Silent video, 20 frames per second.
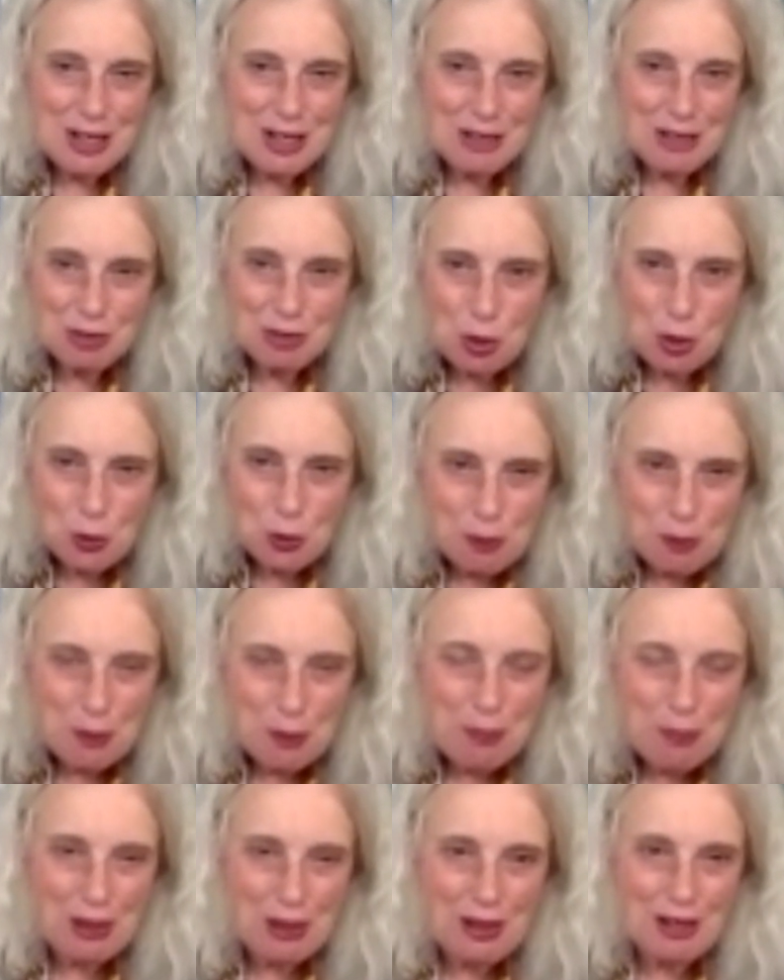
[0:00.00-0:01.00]

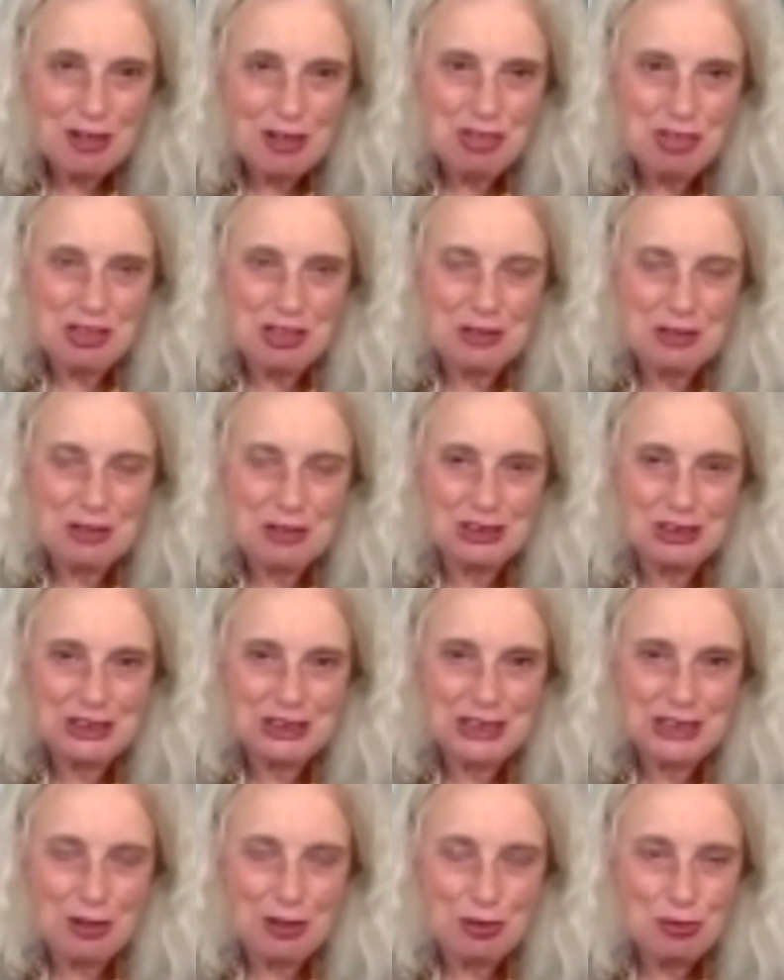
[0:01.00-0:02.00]
culpabilizing
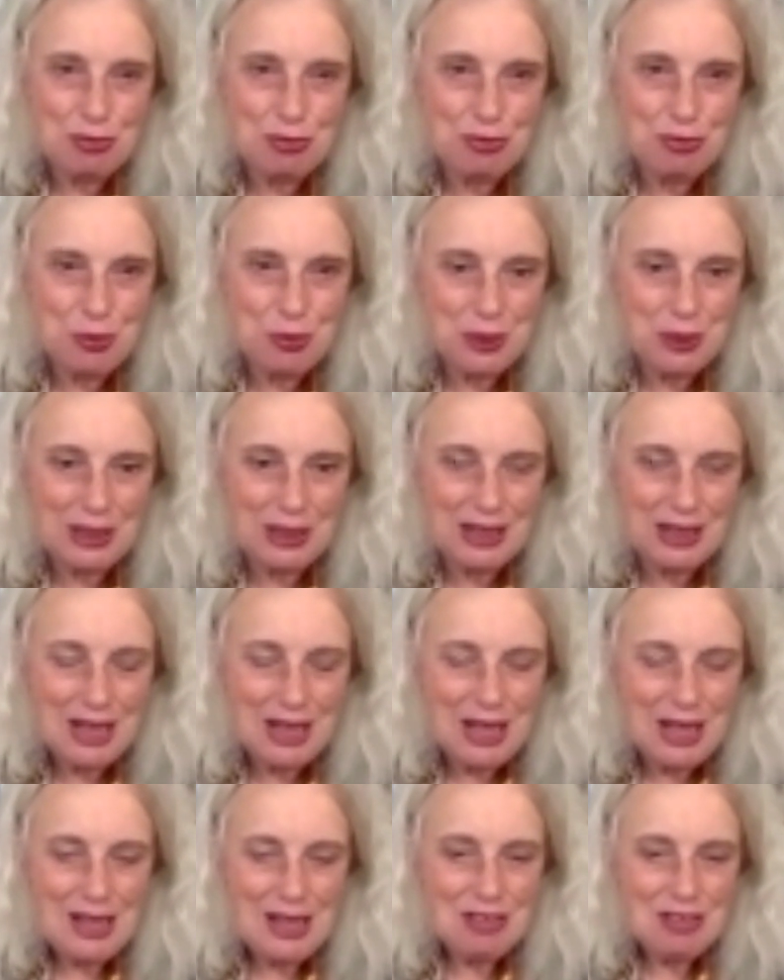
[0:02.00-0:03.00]
yourself or
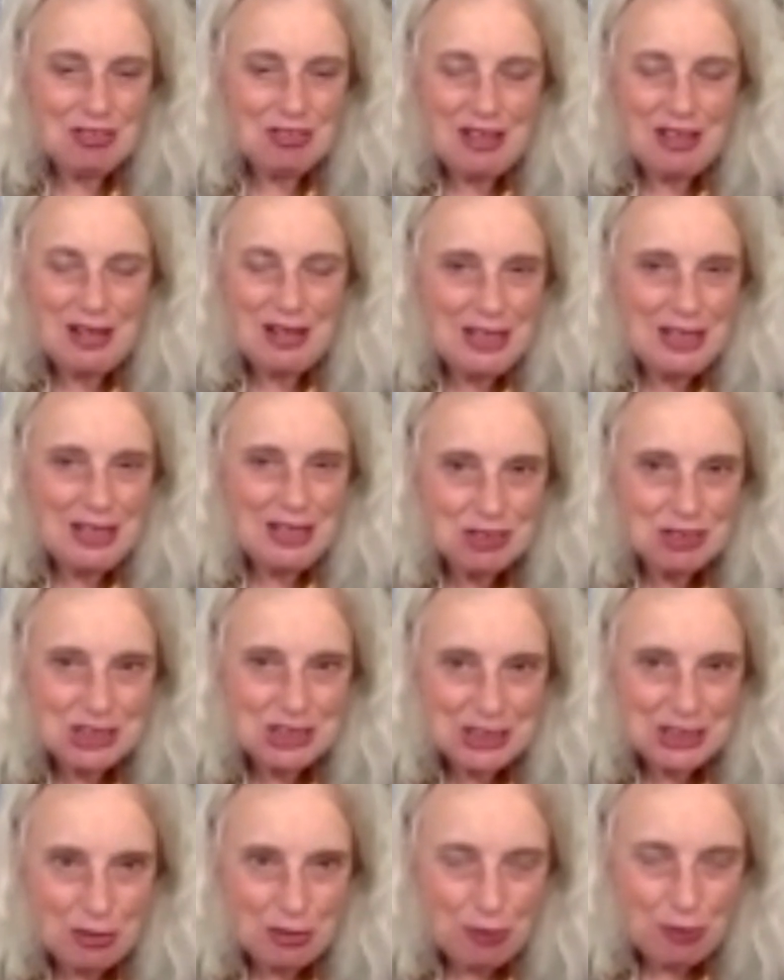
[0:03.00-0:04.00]
telling
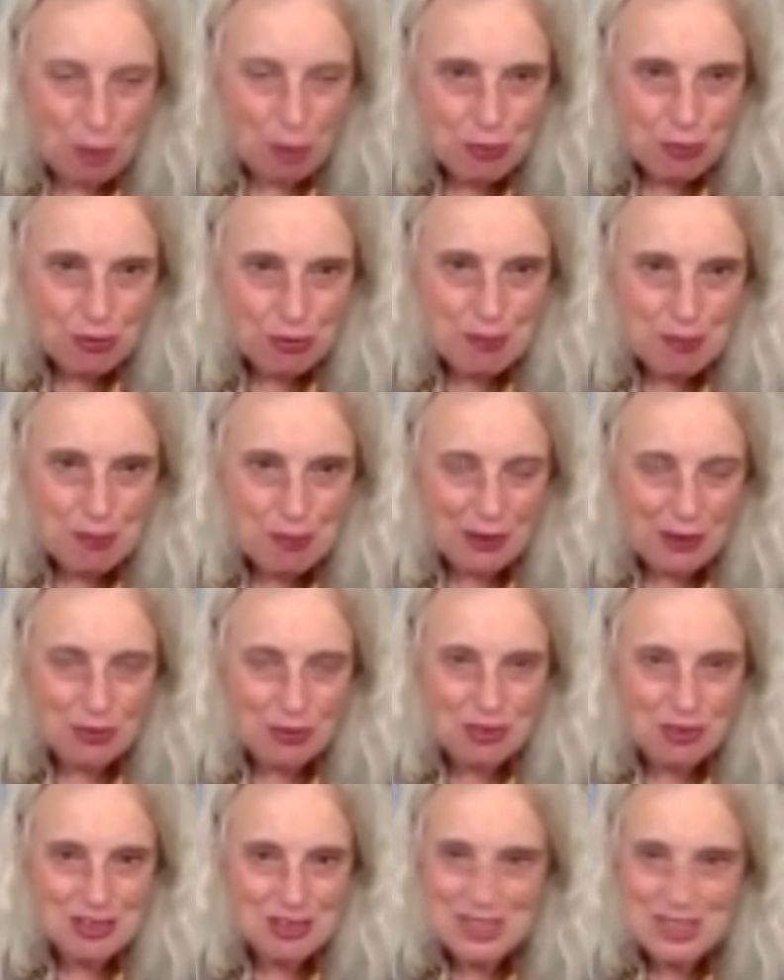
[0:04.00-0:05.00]
yourself off about it
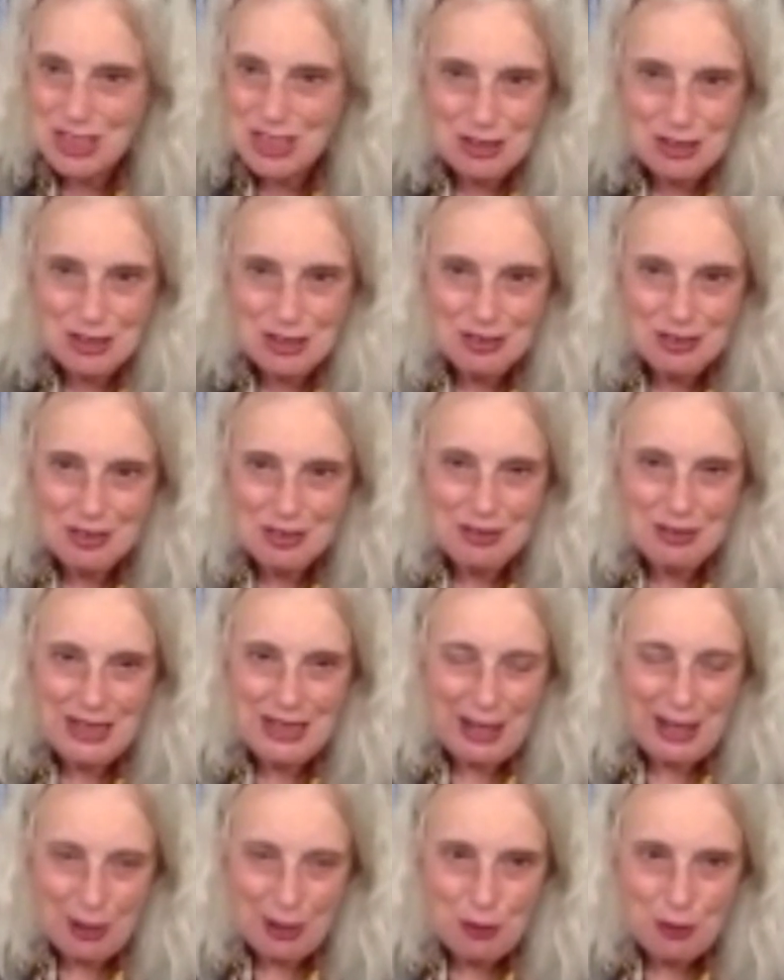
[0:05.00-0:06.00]
is not going to
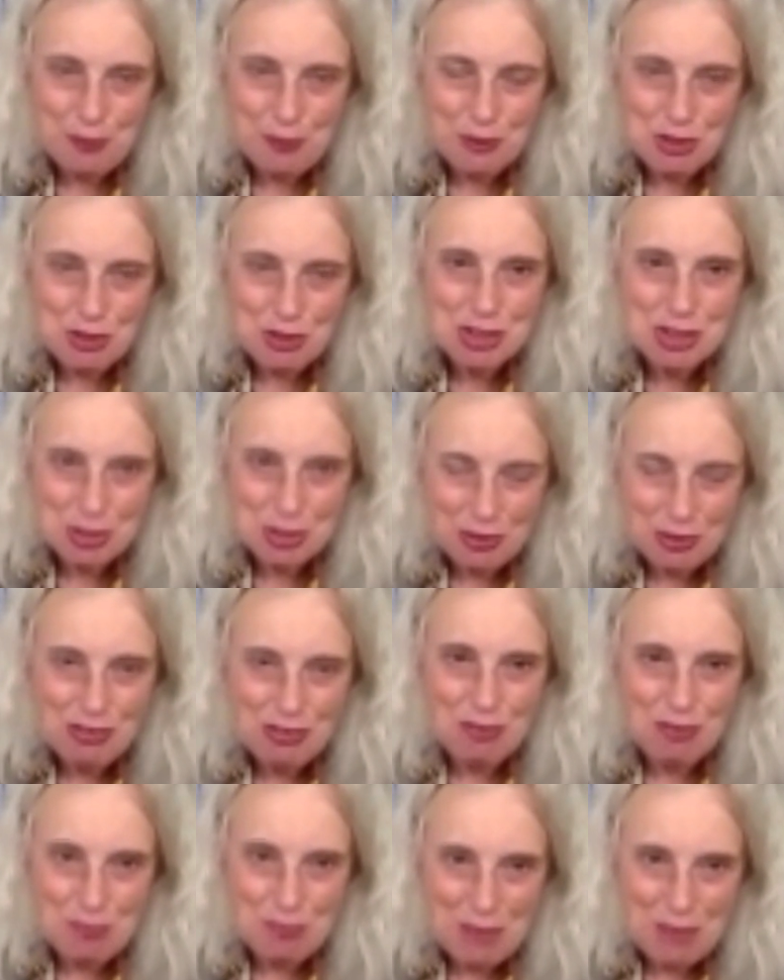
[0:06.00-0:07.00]
help. It's just going to
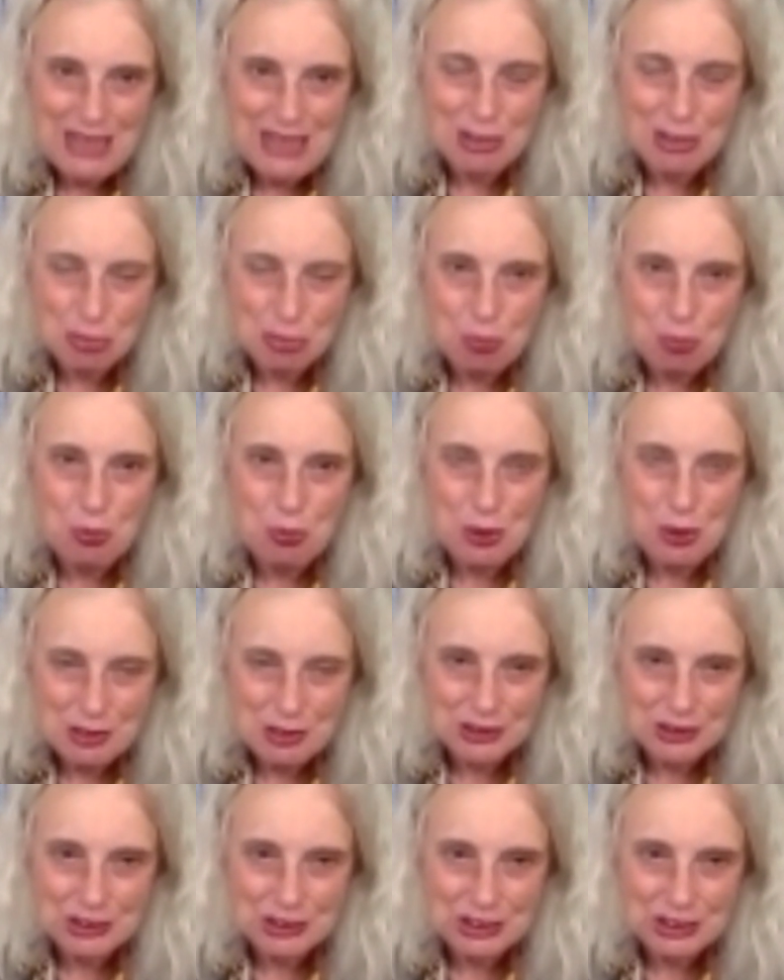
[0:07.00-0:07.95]
make it worse.